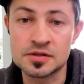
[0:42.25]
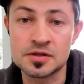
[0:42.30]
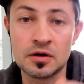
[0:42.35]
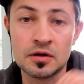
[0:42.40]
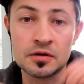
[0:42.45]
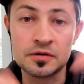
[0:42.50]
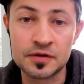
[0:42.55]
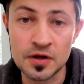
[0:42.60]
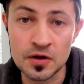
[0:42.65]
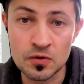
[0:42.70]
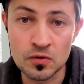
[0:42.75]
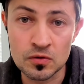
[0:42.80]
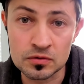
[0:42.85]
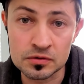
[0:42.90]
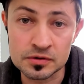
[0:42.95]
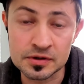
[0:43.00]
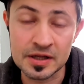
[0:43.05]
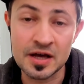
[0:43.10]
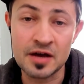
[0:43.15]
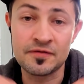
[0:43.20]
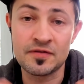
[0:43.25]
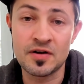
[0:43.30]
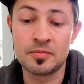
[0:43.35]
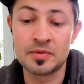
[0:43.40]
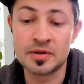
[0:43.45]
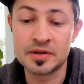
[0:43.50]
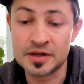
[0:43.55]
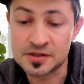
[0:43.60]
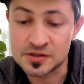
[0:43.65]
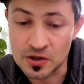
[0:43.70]
is called The Googled Life.
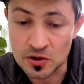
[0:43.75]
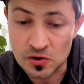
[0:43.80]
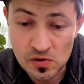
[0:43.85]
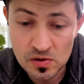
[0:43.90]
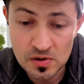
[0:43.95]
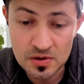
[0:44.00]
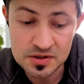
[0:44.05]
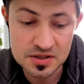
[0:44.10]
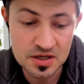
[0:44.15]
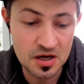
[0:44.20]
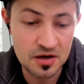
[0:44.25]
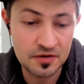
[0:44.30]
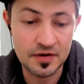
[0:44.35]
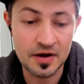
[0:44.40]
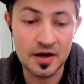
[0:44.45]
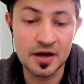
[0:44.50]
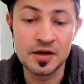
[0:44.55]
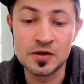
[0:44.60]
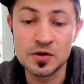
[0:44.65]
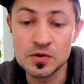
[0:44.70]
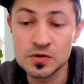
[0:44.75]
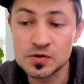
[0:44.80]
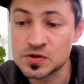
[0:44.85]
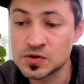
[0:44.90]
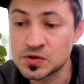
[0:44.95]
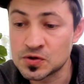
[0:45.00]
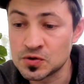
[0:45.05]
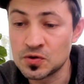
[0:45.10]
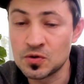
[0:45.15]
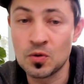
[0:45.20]
I'm Alexey Dolotov. I
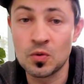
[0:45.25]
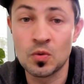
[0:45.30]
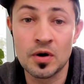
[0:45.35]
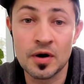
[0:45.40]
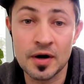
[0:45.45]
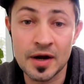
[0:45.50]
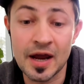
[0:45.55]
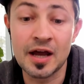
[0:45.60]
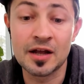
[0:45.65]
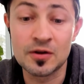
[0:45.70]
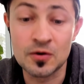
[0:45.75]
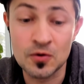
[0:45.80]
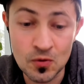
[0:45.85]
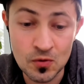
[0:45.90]
used to work at